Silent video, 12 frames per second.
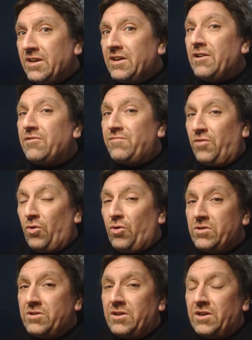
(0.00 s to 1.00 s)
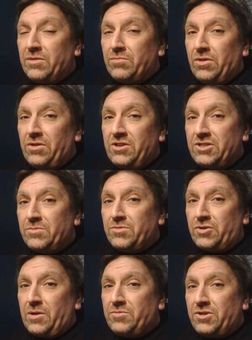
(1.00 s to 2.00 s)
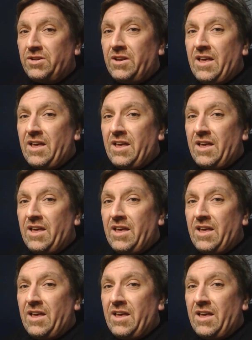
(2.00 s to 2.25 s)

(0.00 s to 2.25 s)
afford a monthly subscription